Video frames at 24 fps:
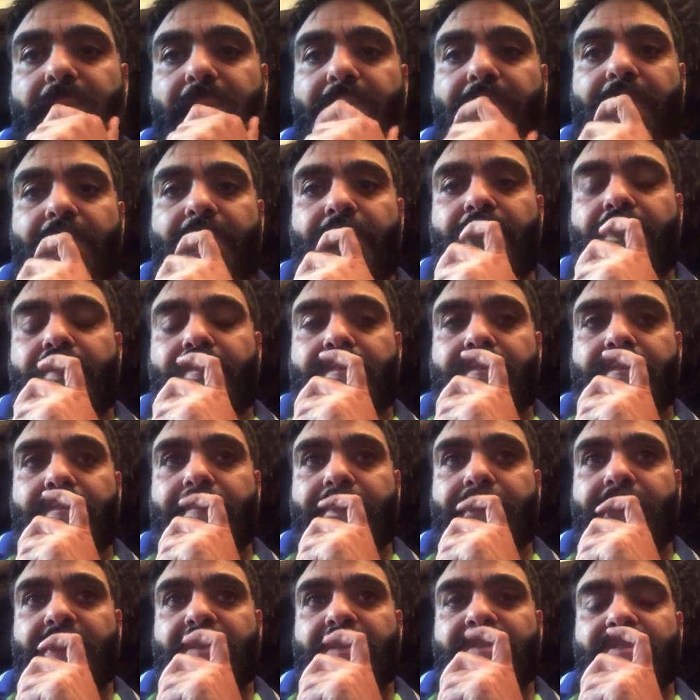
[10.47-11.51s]
thought
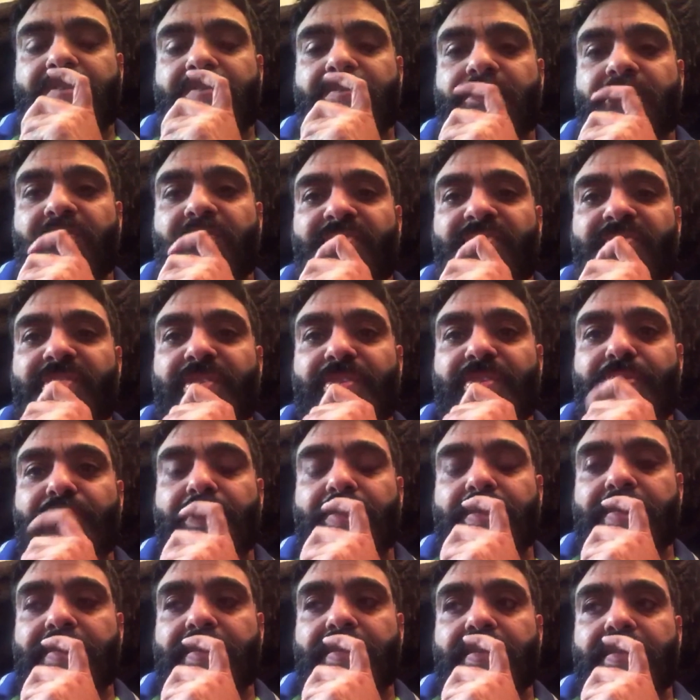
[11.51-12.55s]
I wanted to do a review
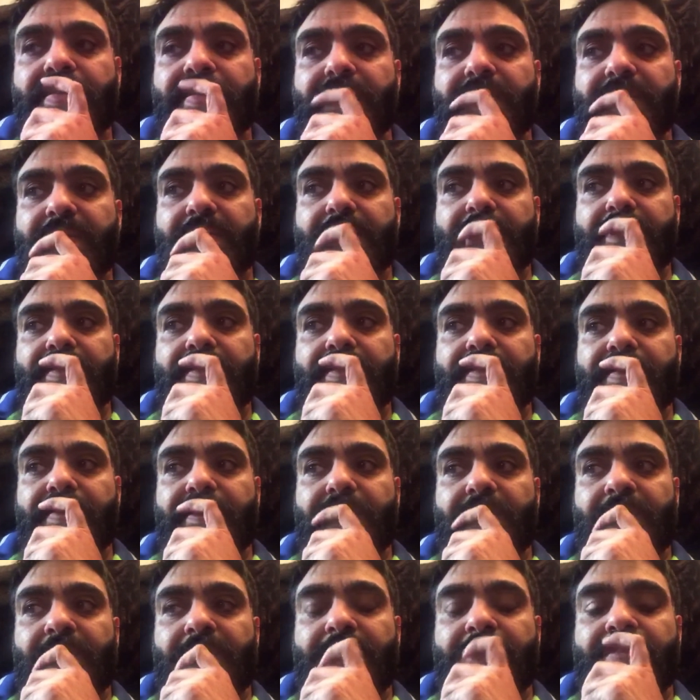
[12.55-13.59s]

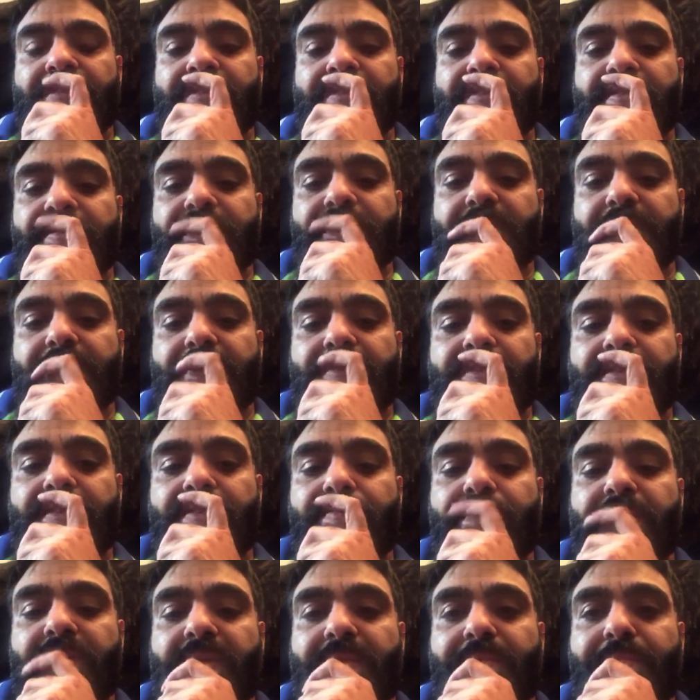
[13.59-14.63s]
on the
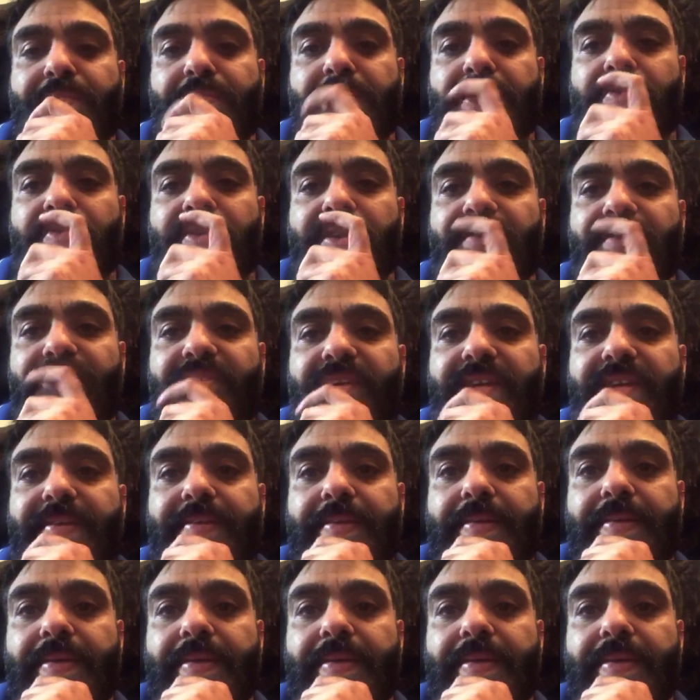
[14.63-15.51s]
Khabib McGregor fight,